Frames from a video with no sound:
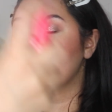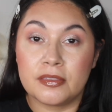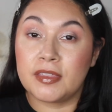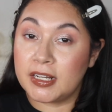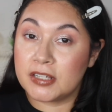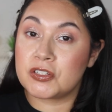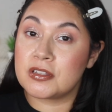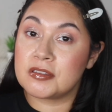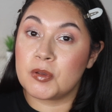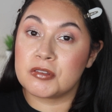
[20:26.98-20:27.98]
That actually
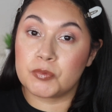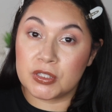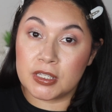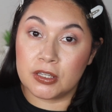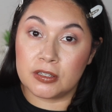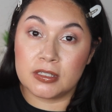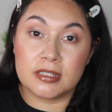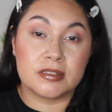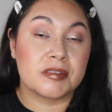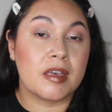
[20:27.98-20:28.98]
smells really good. It
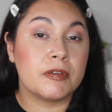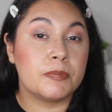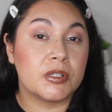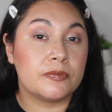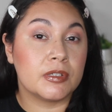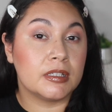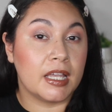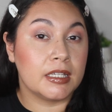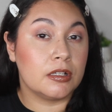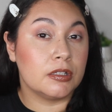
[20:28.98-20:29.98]
does have a bit of a
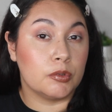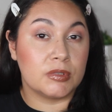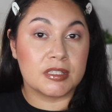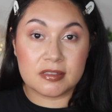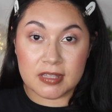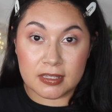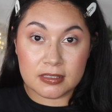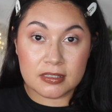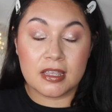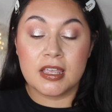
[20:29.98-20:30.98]
light cologne-y
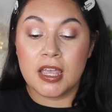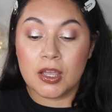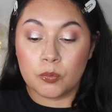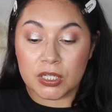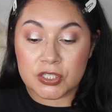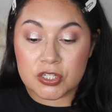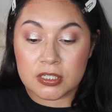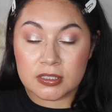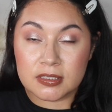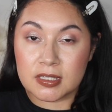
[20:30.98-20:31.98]
scent, which
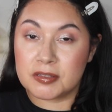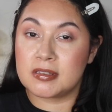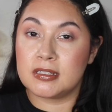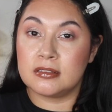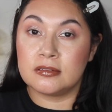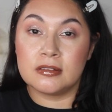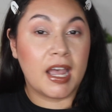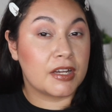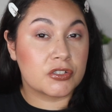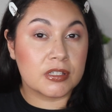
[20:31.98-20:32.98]
doesn't
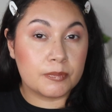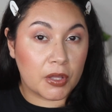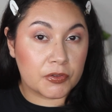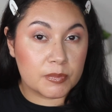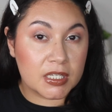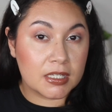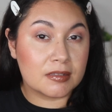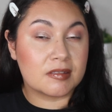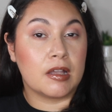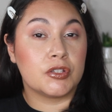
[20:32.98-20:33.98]
actually bother me.
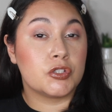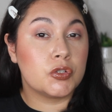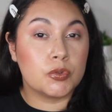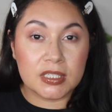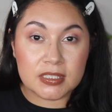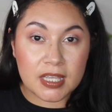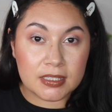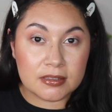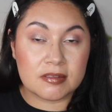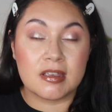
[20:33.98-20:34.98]
It's not too
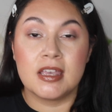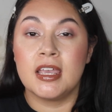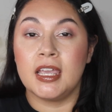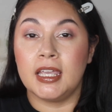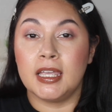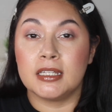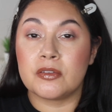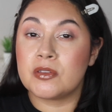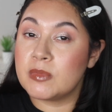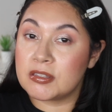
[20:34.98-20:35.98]
intense, and
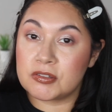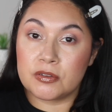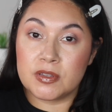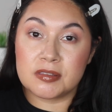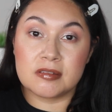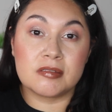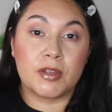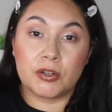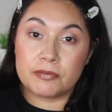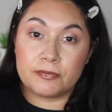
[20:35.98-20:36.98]
the mist on this is
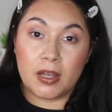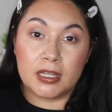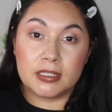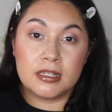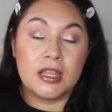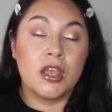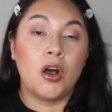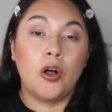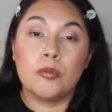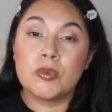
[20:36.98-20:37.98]
very fine,
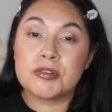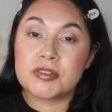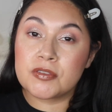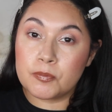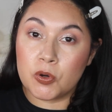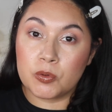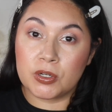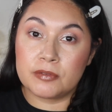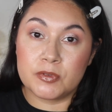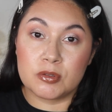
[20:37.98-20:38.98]
almost to the point where
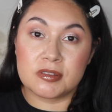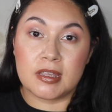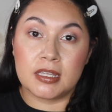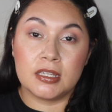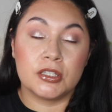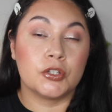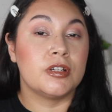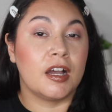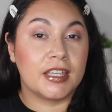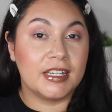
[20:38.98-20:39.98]
it feels like you're
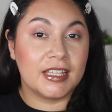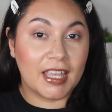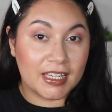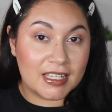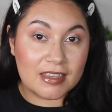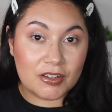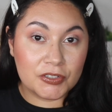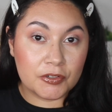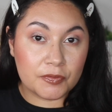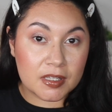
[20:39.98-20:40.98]
not getting anything on
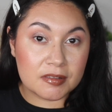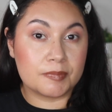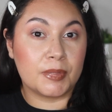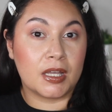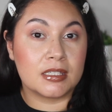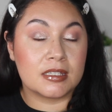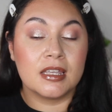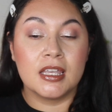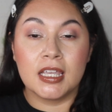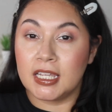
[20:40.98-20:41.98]
your face, but
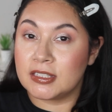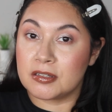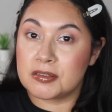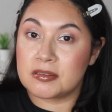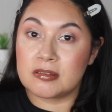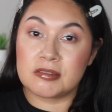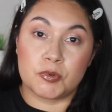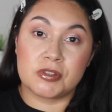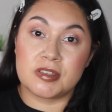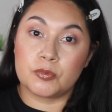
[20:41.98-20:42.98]
it does
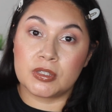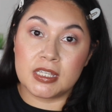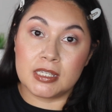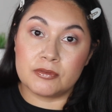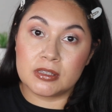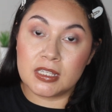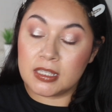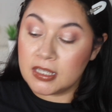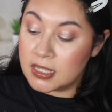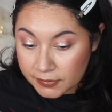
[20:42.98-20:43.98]
disperse it really
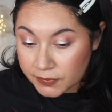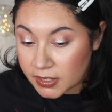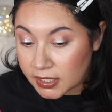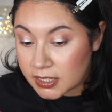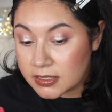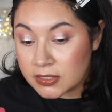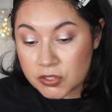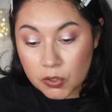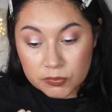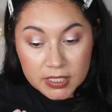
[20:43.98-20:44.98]
evenly. I feel like it did
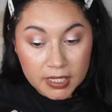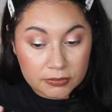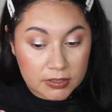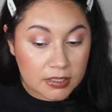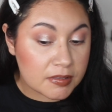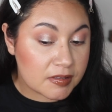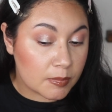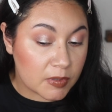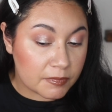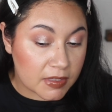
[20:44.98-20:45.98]
tone down
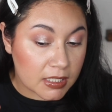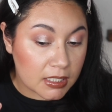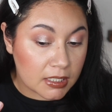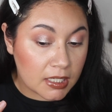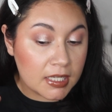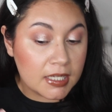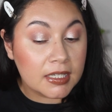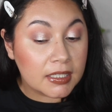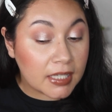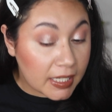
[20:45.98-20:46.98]
some of the
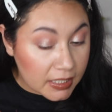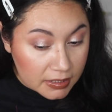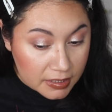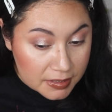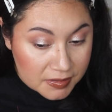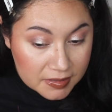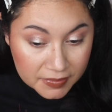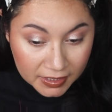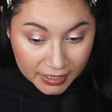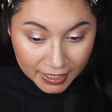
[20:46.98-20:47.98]
cakiness
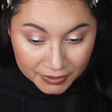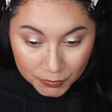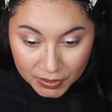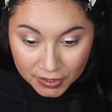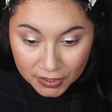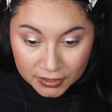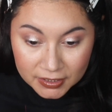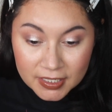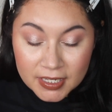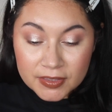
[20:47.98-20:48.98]
that I had going on.
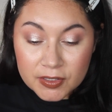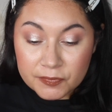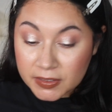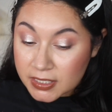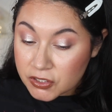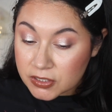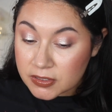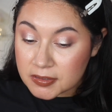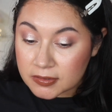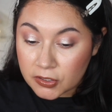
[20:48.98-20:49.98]
The foundation
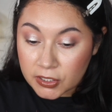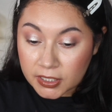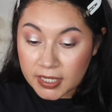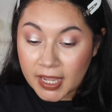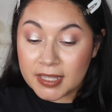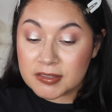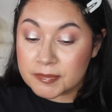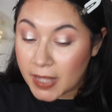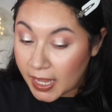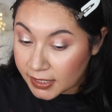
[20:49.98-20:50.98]
doesn't look as
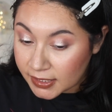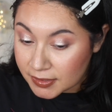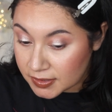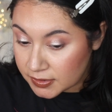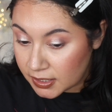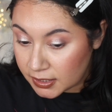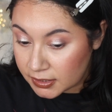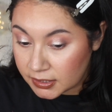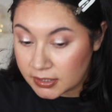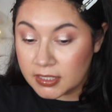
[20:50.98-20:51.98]
bad as it
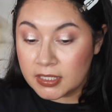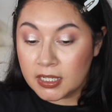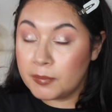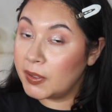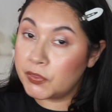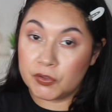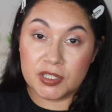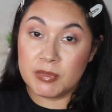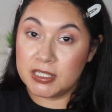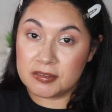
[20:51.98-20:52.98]
did about 30
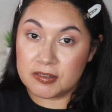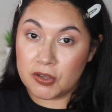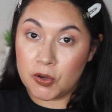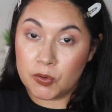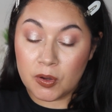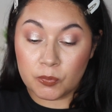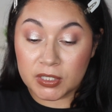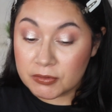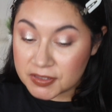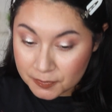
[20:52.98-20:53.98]
minutes ago when
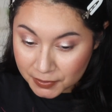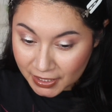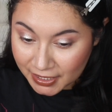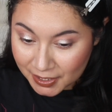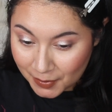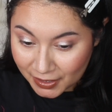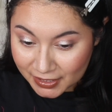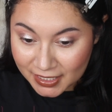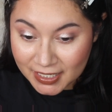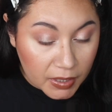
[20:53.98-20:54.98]
I was complaining about
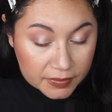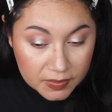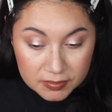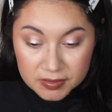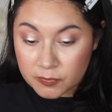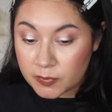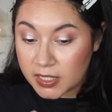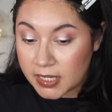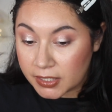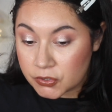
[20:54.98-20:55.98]
it. I think some of my
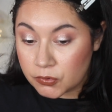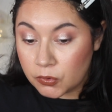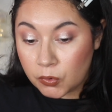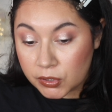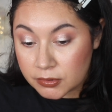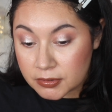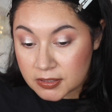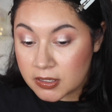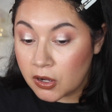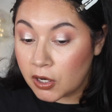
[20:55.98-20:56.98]
natural oils
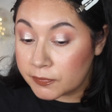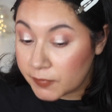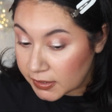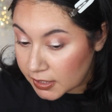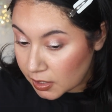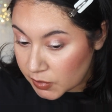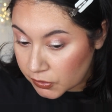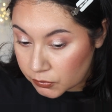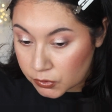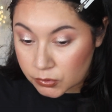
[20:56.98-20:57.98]
are finally coming
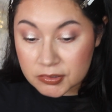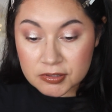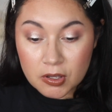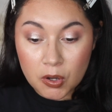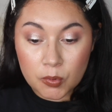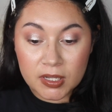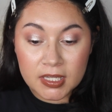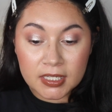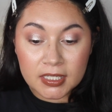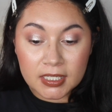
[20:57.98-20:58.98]
through, so
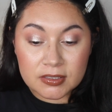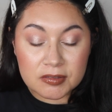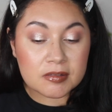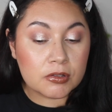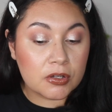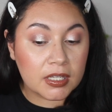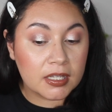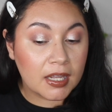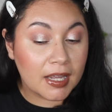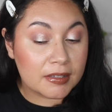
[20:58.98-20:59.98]
it doesn't look
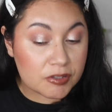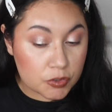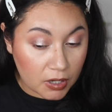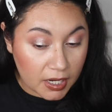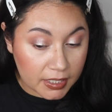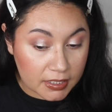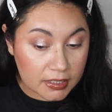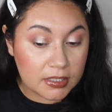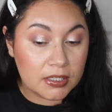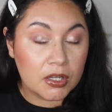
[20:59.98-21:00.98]
as dry
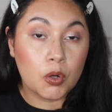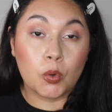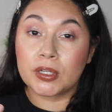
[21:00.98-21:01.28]
or